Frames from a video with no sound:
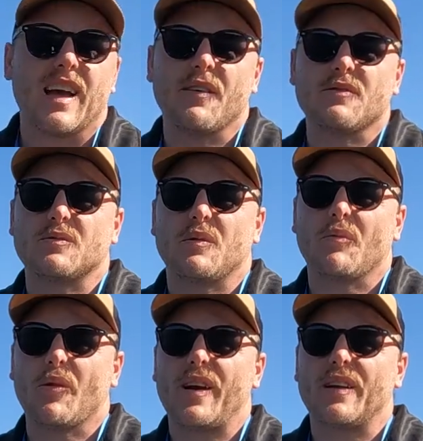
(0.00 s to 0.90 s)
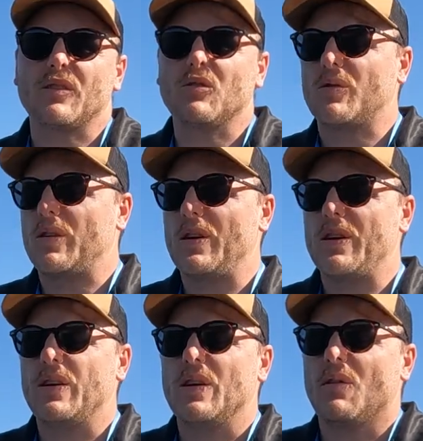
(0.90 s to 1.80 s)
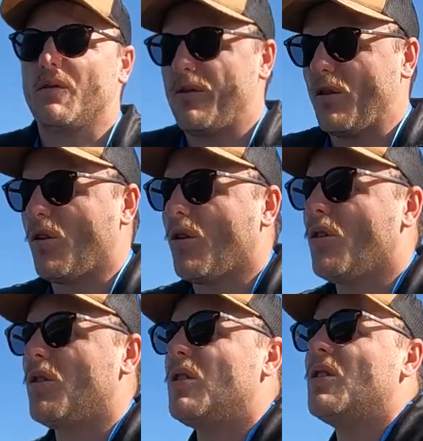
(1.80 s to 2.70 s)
have a swim around, look for